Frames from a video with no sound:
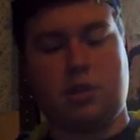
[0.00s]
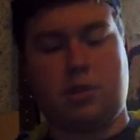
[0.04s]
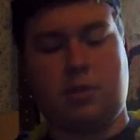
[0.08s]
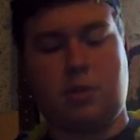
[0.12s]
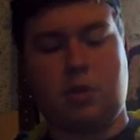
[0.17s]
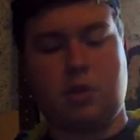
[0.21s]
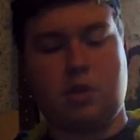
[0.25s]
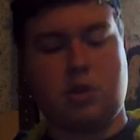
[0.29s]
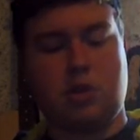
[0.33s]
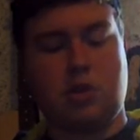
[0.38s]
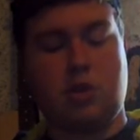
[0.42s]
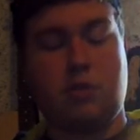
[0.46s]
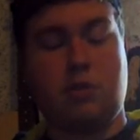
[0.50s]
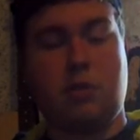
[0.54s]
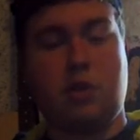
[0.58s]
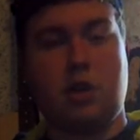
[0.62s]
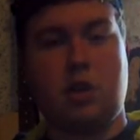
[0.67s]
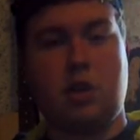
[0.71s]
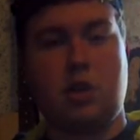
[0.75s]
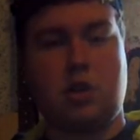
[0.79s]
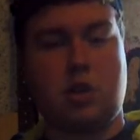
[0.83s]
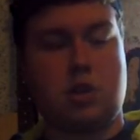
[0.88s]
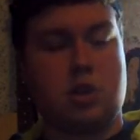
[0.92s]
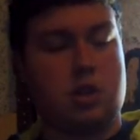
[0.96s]
version of
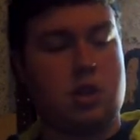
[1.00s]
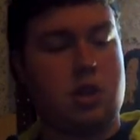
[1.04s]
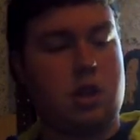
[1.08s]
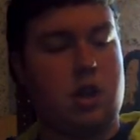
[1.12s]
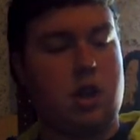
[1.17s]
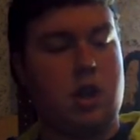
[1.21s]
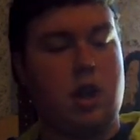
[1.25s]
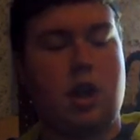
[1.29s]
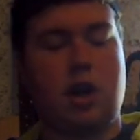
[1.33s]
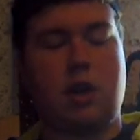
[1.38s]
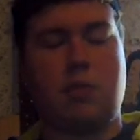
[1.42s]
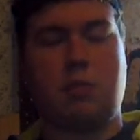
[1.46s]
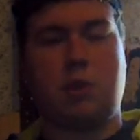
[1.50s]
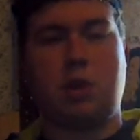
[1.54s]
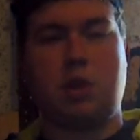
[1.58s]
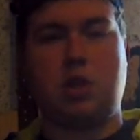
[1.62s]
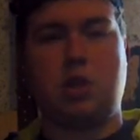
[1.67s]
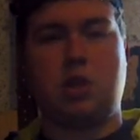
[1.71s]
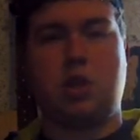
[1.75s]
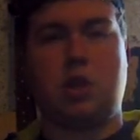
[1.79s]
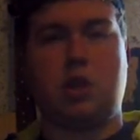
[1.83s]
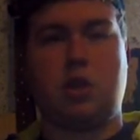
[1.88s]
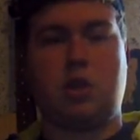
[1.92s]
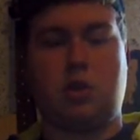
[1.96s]
this on my
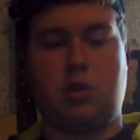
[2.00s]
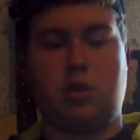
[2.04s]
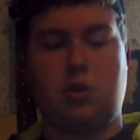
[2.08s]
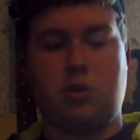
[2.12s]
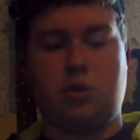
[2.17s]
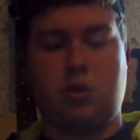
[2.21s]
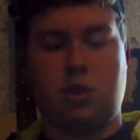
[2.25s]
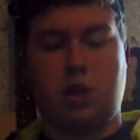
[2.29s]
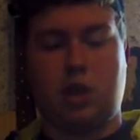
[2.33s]
channel.